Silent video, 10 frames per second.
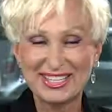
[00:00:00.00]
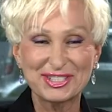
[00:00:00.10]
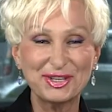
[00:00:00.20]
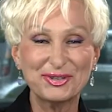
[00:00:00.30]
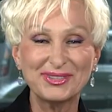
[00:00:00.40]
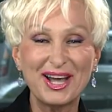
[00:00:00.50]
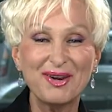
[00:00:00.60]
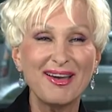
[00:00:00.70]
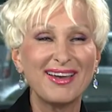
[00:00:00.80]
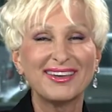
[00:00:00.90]
So now,
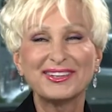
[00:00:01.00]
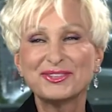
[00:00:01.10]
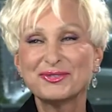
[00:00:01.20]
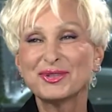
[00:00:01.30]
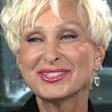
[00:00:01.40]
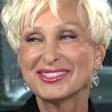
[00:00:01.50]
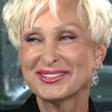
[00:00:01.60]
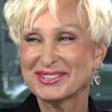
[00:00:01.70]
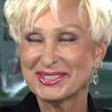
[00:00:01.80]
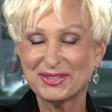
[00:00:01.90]
you know
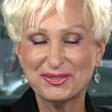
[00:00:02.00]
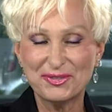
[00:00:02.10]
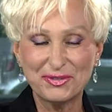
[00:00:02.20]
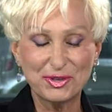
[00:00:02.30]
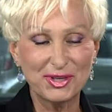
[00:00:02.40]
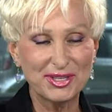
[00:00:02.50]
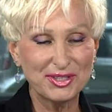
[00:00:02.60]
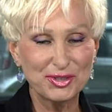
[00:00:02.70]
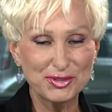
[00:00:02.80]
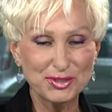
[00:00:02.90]
what's, so for a
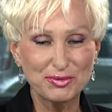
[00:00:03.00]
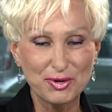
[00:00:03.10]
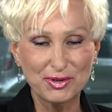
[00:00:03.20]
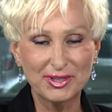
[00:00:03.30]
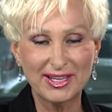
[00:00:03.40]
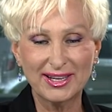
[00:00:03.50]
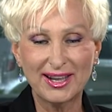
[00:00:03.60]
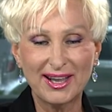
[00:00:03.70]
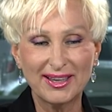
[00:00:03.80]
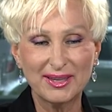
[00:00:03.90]
non-smoker like
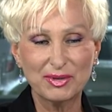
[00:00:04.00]
I am,